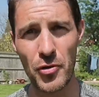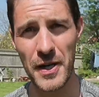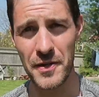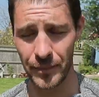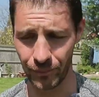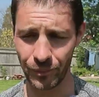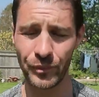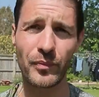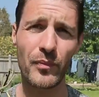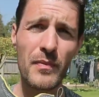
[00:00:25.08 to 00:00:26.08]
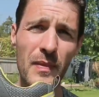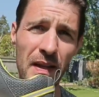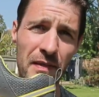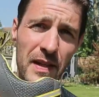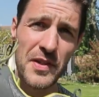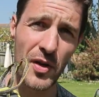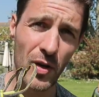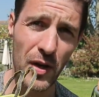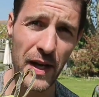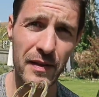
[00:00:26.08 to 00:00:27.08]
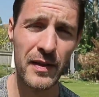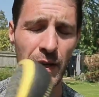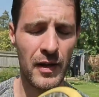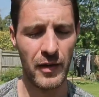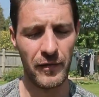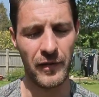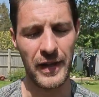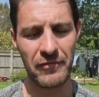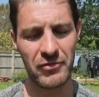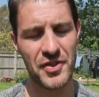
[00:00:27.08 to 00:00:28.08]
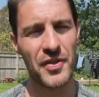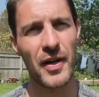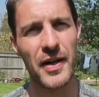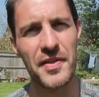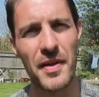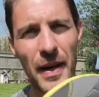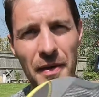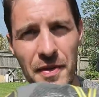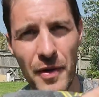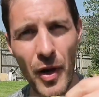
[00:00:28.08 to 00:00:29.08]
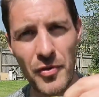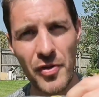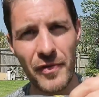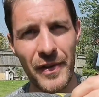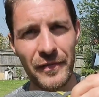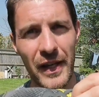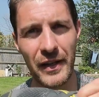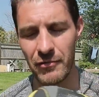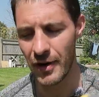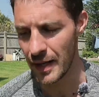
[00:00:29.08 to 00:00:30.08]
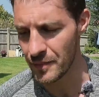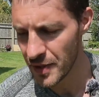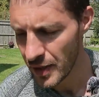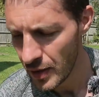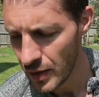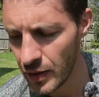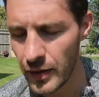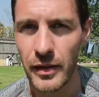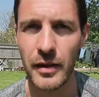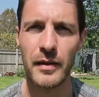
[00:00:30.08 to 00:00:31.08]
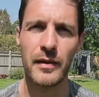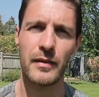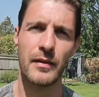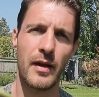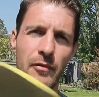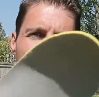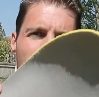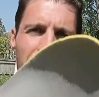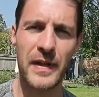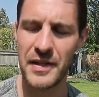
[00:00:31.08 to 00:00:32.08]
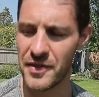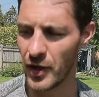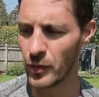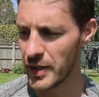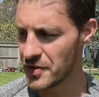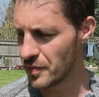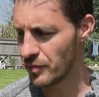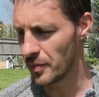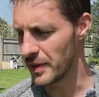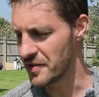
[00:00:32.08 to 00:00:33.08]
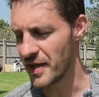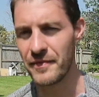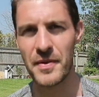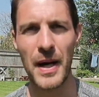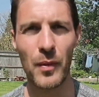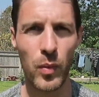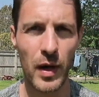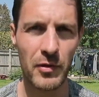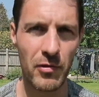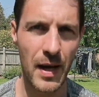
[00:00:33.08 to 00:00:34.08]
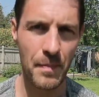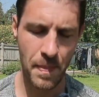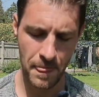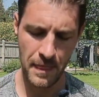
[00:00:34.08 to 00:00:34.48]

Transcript: address, these clock in for an average size about 215 grams. I've removed the insole, which probably saves about 1 gram.